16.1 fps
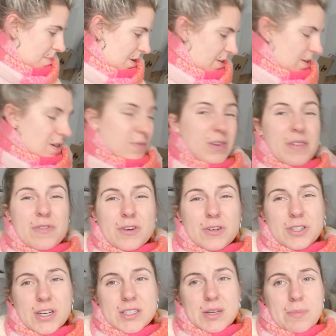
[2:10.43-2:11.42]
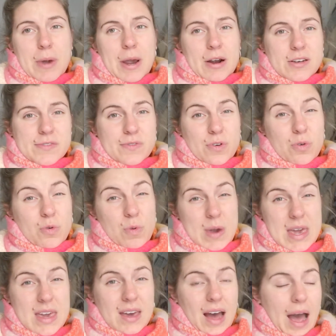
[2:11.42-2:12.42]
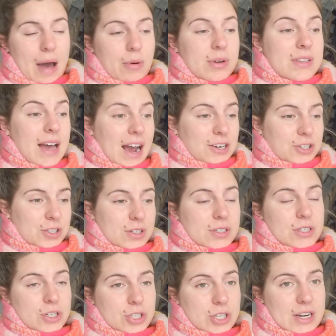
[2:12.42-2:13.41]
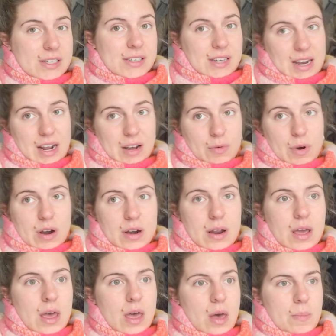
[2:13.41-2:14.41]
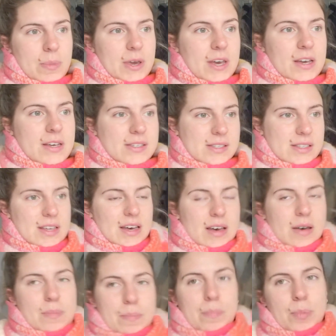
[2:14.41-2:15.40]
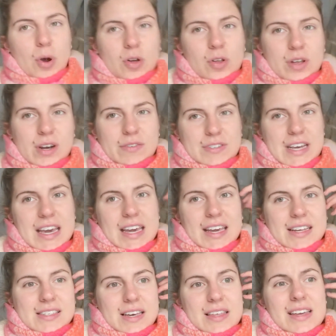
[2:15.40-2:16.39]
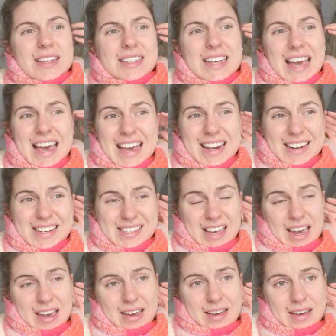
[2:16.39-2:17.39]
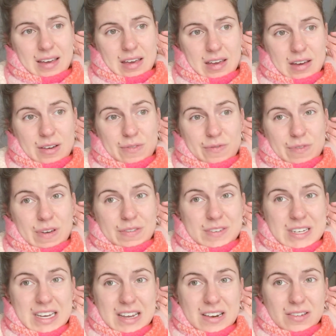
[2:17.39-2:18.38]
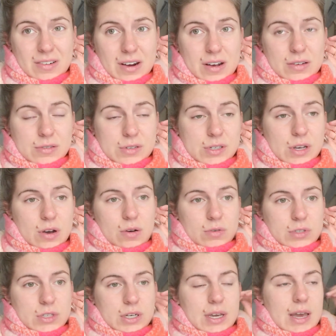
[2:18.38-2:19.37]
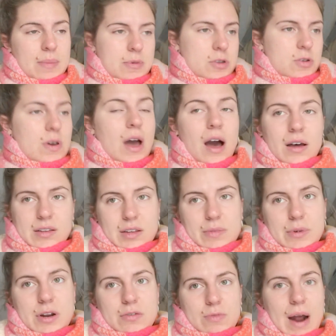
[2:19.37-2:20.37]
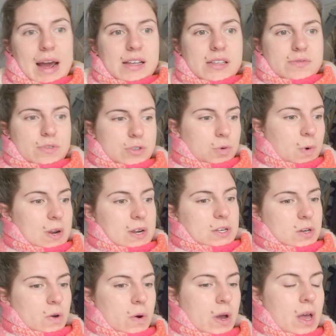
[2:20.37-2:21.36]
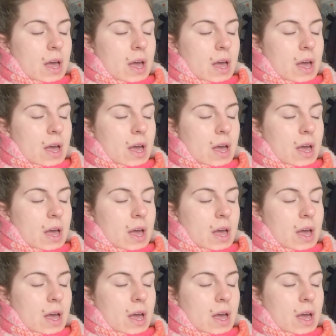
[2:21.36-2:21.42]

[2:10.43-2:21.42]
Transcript: Even if you're just in Paris for a week, I would actually suggest getting one because the booklet of tickets, I think 10 is like 15 euros. So you get unlimited rides for 22.